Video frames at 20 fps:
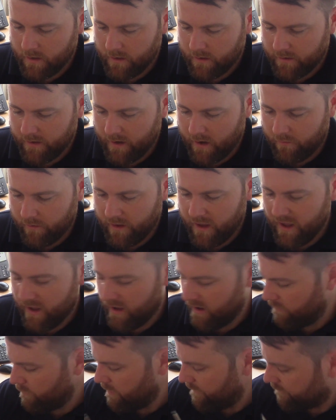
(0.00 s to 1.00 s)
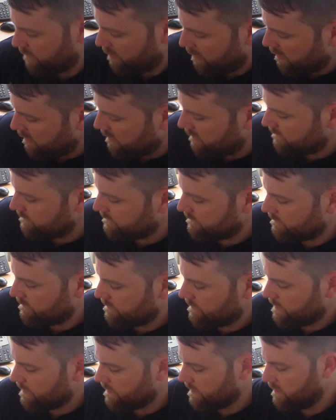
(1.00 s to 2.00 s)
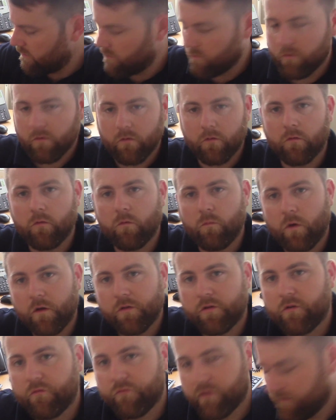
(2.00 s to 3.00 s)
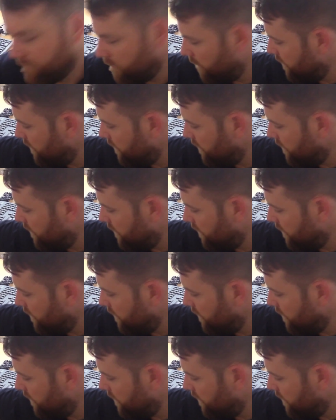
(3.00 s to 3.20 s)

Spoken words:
Now here we've got 1, 2, 3, 4,